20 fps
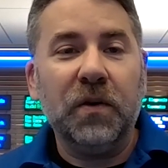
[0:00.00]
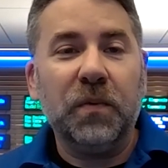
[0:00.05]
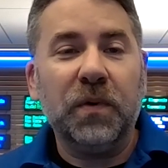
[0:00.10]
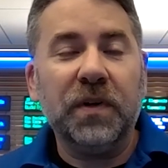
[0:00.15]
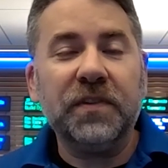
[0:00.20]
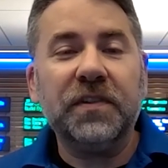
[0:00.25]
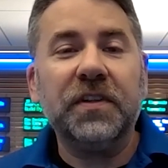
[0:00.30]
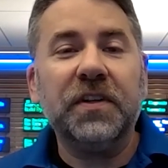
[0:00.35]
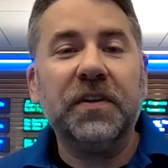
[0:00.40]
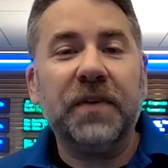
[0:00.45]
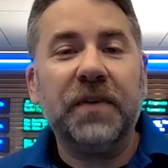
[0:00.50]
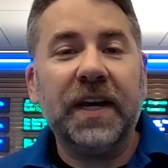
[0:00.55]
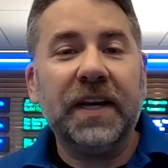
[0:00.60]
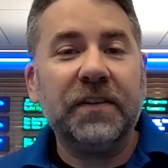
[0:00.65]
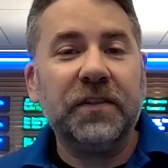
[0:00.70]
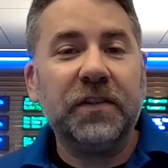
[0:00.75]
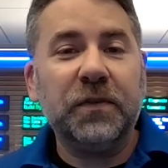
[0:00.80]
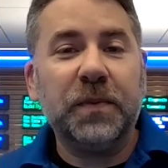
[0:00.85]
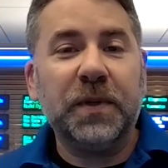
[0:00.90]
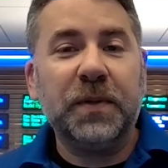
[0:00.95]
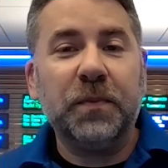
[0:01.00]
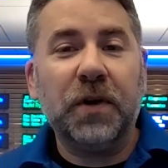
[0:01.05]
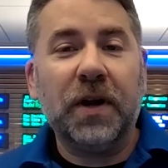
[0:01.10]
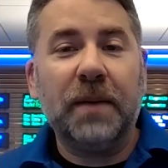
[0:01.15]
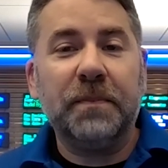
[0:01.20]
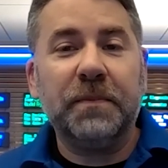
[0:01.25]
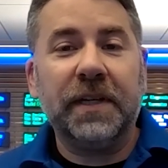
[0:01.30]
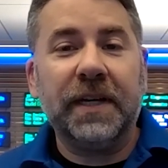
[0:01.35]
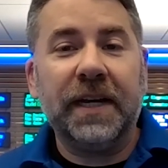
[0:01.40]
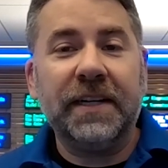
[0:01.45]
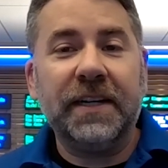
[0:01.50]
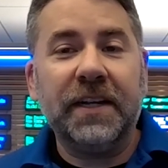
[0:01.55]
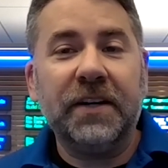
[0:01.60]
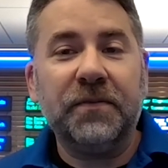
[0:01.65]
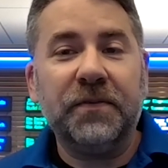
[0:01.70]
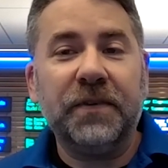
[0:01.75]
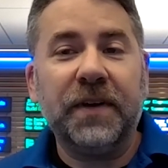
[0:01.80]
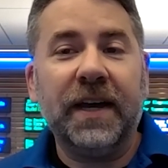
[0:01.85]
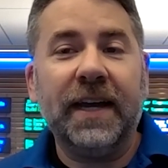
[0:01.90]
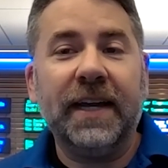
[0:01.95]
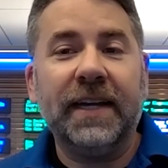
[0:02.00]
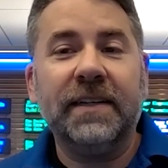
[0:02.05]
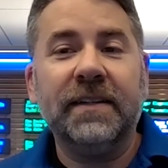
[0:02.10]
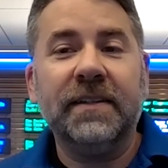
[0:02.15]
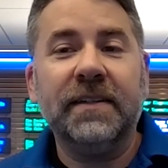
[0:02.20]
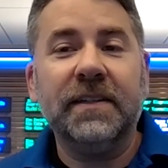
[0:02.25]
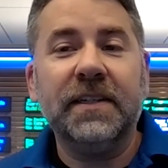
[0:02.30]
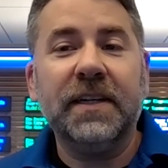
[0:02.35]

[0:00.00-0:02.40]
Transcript: Once the device has been properly identified,